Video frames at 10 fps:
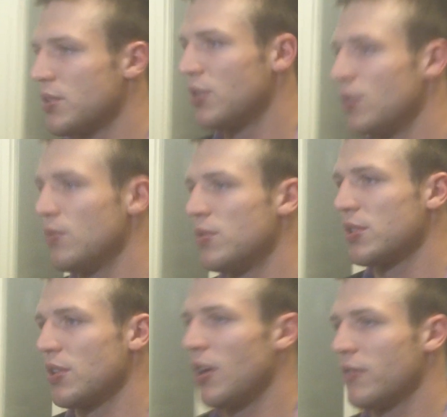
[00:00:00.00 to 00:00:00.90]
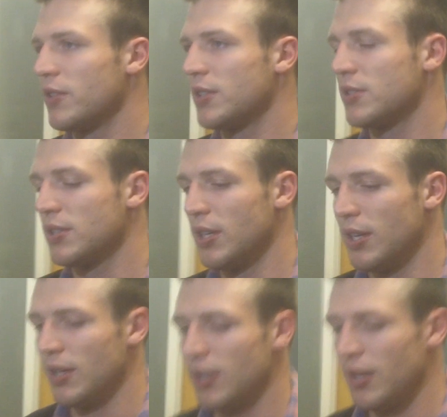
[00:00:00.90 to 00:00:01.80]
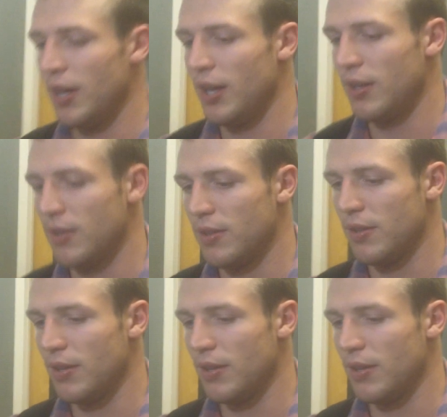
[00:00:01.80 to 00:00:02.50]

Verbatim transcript: is huge as an offense. And